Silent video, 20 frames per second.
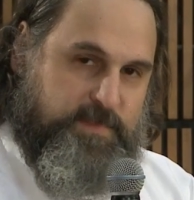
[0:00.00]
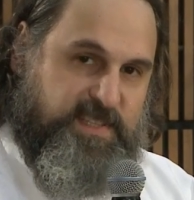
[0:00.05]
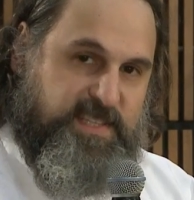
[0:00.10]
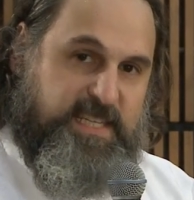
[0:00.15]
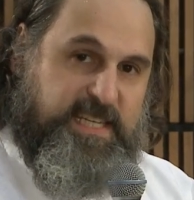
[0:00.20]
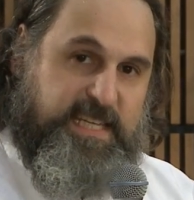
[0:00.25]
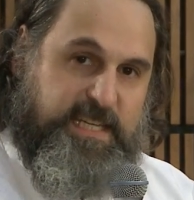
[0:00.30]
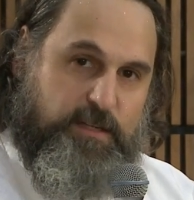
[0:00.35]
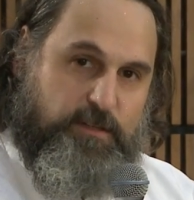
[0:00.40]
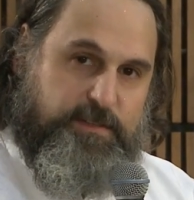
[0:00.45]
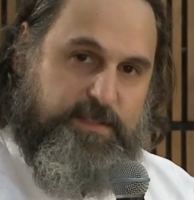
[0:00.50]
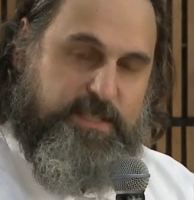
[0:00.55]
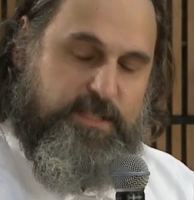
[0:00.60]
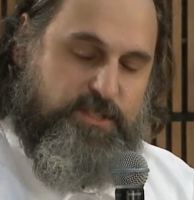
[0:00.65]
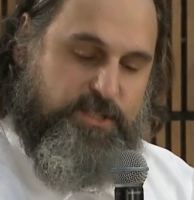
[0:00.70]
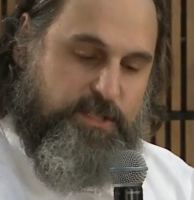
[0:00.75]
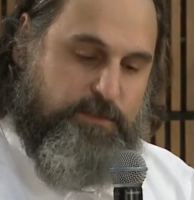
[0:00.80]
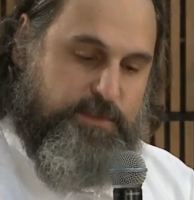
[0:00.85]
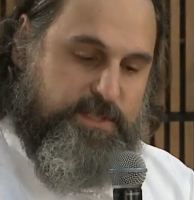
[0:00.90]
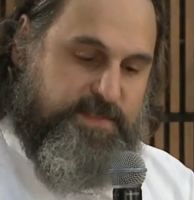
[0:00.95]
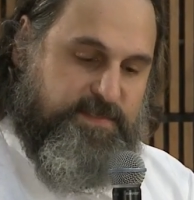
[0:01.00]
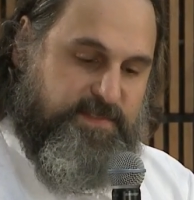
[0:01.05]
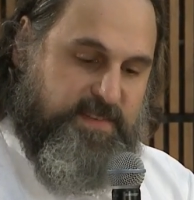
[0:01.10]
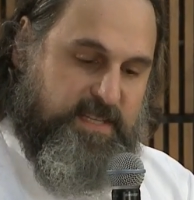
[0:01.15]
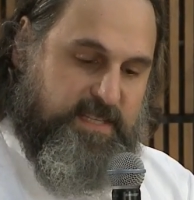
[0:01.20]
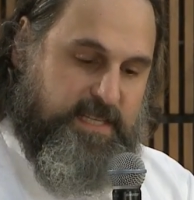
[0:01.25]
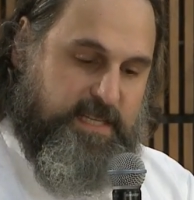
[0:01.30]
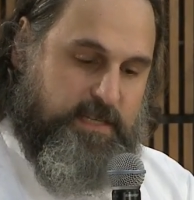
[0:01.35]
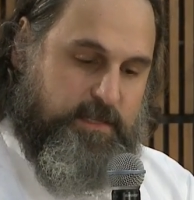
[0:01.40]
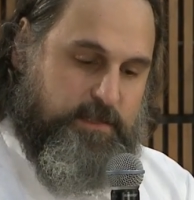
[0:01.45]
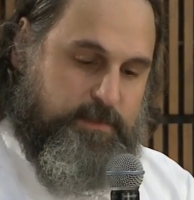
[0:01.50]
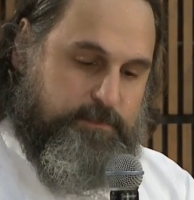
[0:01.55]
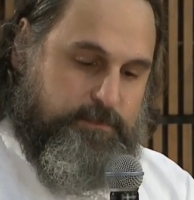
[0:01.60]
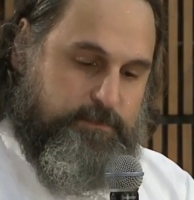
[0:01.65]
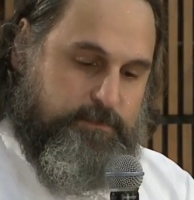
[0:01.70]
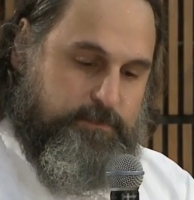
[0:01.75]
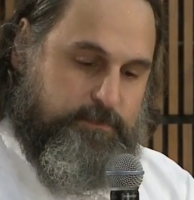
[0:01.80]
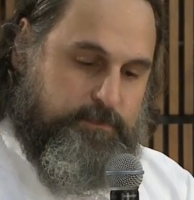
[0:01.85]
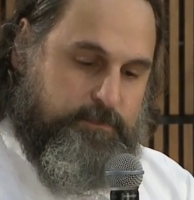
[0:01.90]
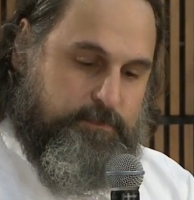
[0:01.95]
and the guilt that she was feeling,
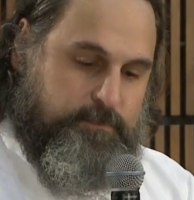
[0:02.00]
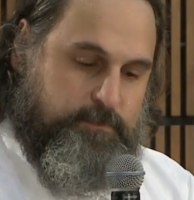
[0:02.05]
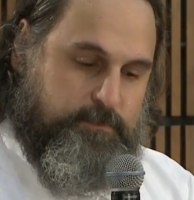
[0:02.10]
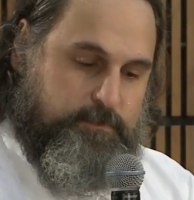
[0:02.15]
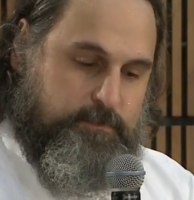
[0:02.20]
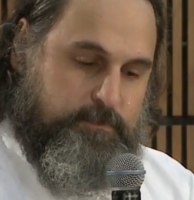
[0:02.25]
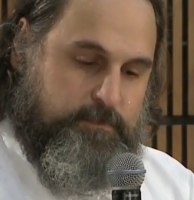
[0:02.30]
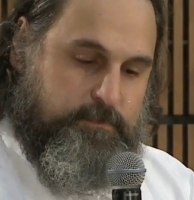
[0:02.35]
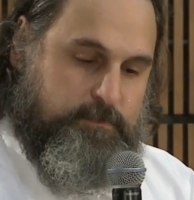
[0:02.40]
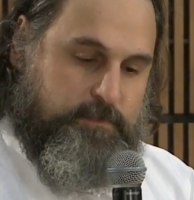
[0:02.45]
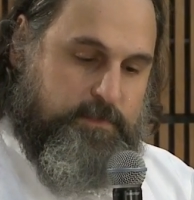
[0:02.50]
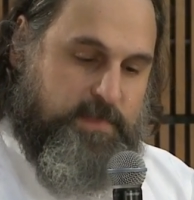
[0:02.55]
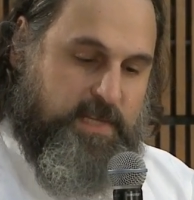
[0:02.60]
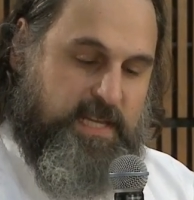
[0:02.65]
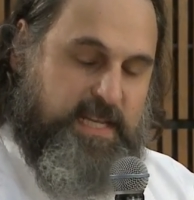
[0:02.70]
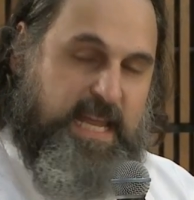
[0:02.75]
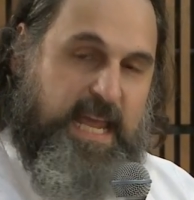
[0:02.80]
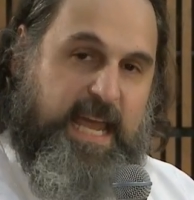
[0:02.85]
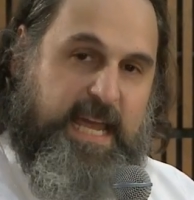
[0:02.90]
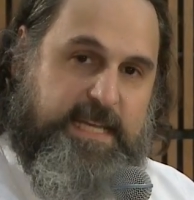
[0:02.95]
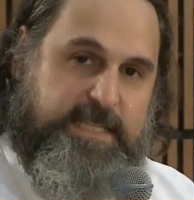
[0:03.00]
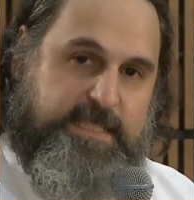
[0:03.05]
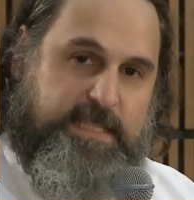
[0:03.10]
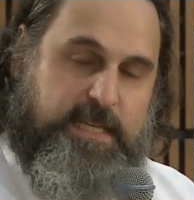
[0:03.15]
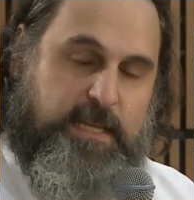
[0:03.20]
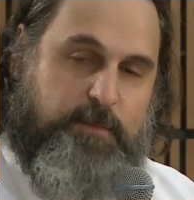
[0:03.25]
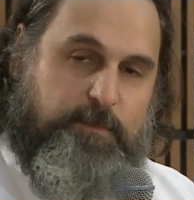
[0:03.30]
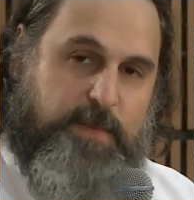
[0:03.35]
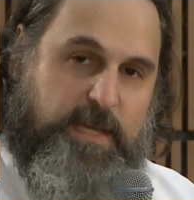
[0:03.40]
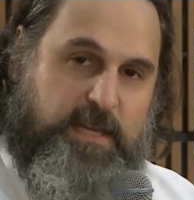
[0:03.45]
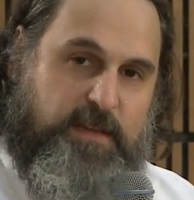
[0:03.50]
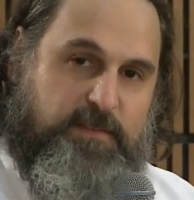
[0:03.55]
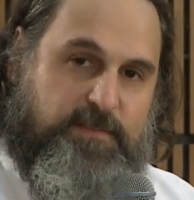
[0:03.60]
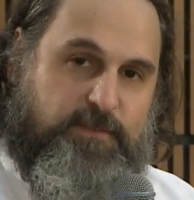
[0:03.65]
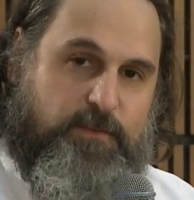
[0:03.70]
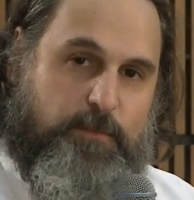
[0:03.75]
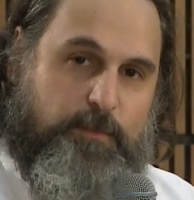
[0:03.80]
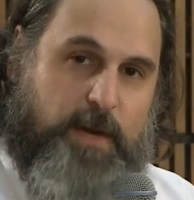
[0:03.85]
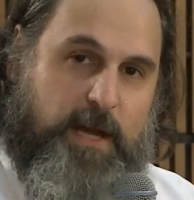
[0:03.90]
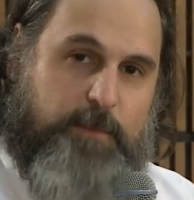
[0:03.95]
and asking me
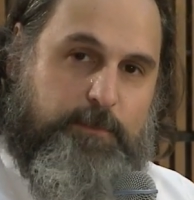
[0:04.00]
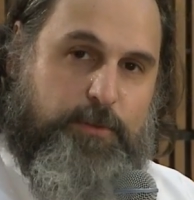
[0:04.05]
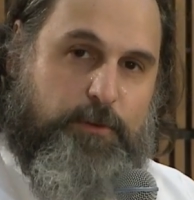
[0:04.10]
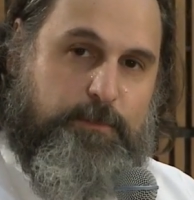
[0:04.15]
for my